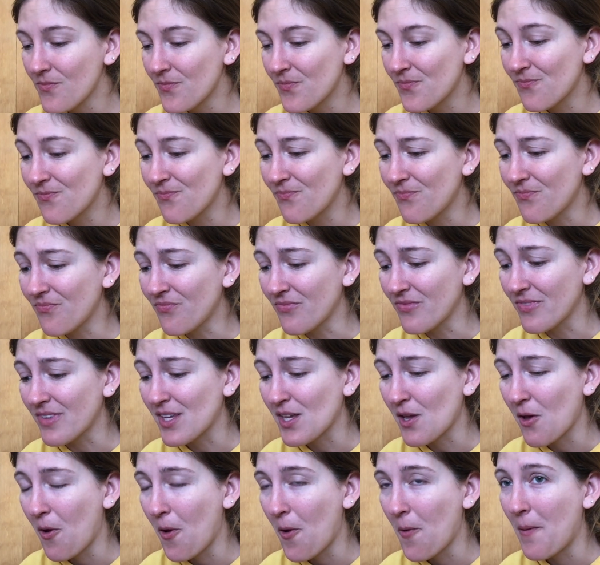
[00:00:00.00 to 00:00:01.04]
Mmm,
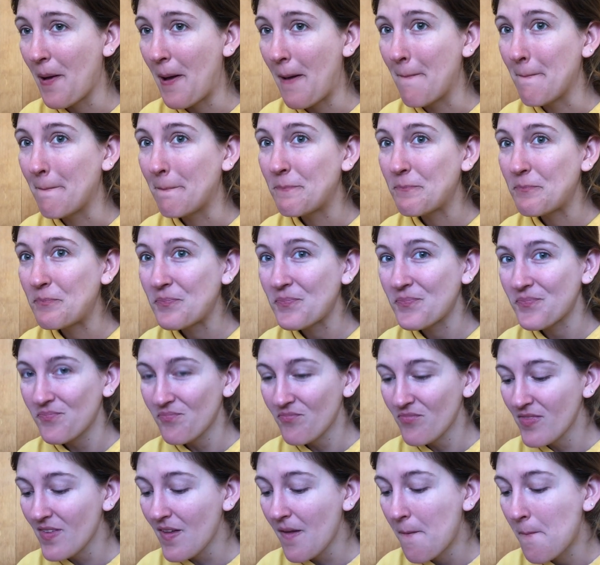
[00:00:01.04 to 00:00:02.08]
oh wow.
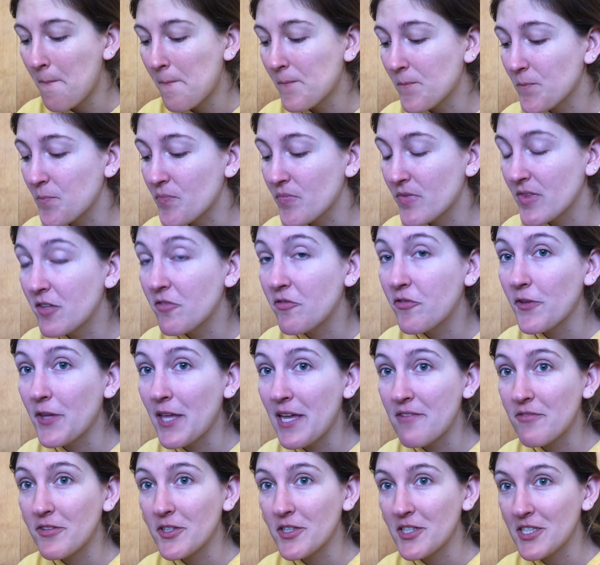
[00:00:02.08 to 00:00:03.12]
The
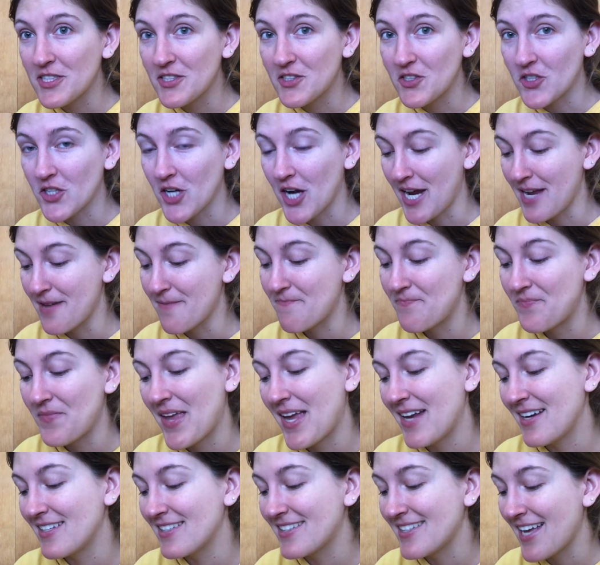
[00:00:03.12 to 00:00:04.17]
flavor is great
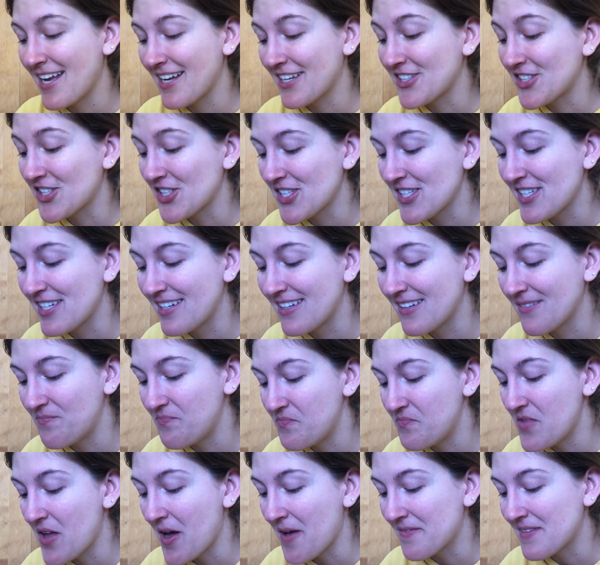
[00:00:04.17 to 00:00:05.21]
and it's actually
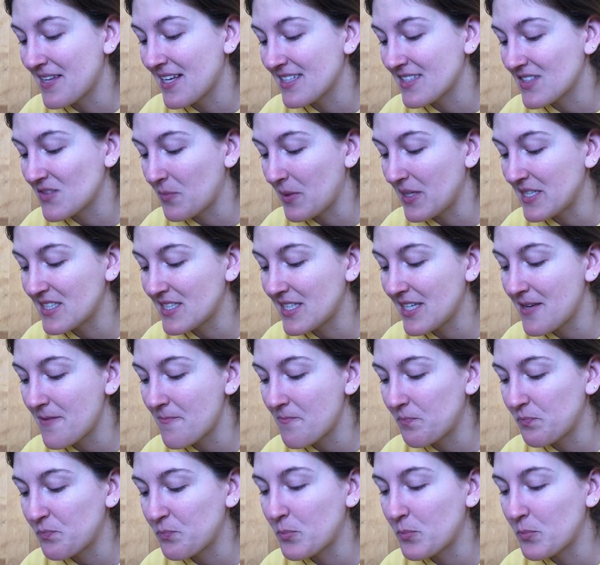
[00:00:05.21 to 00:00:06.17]
not that spicy,